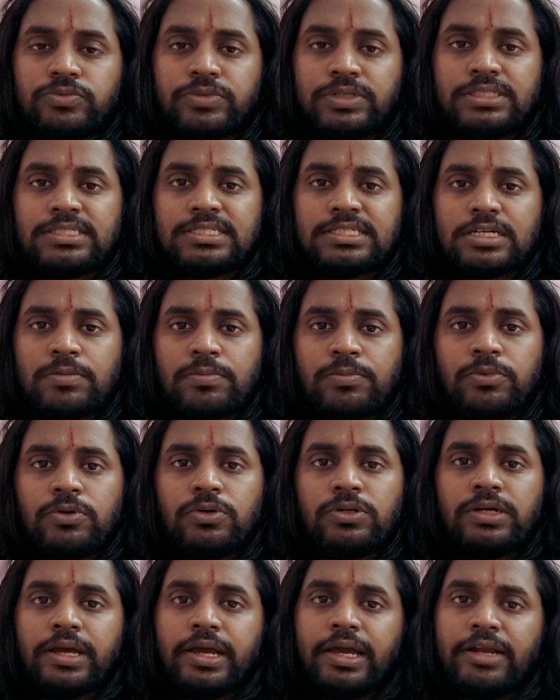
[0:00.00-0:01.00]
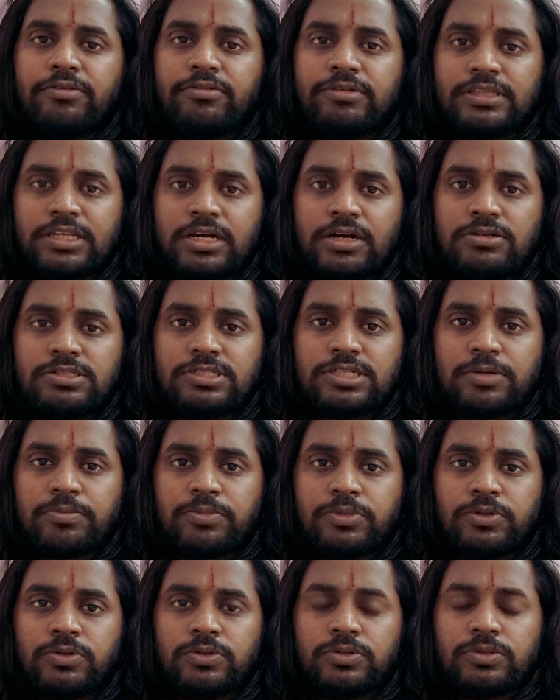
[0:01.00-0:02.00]
with support and without
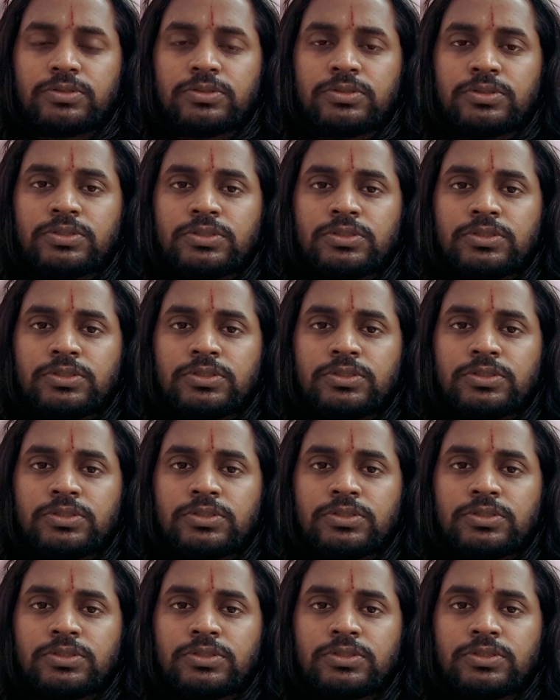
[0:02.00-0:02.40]
support.